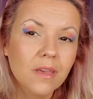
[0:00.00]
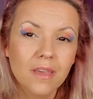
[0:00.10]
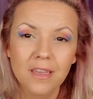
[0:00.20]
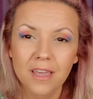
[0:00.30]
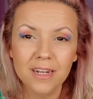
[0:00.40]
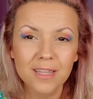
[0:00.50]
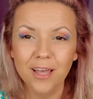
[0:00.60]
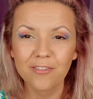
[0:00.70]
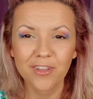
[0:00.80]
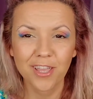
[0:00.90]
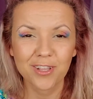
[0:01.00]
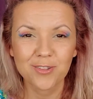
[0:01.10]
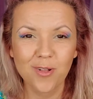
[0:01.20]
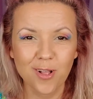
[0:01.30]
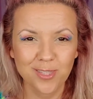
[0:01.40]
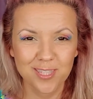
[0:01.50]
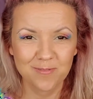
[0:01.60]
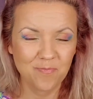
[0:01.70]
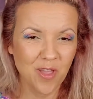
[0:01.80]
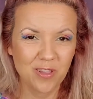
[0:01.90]
Gotta love Inglot's
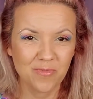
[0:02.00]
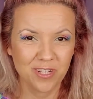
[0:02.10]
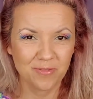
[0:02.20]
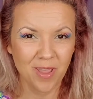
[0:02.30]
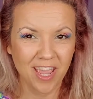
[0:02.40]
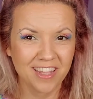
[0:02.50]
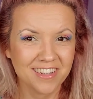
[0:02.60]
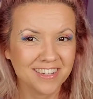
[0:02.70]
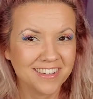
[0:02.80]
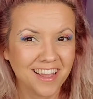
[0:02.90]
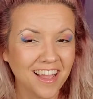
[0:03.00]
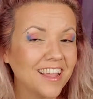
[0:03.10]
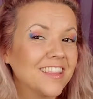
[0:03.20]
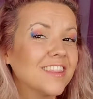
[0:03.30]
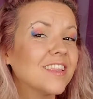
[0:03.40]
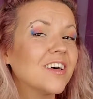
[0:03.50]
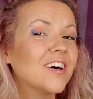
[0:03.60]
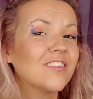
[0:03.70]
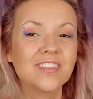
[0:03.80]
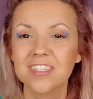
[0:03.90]
pigment, man. I
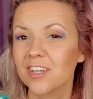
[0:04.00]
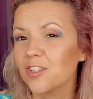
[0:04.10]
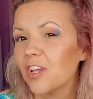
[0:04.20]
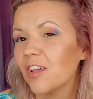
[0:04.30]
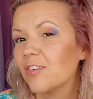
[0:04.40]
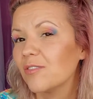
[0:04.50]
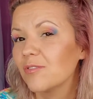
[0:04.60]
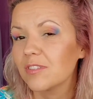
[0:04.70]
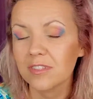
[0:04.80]
love these eyeshadows.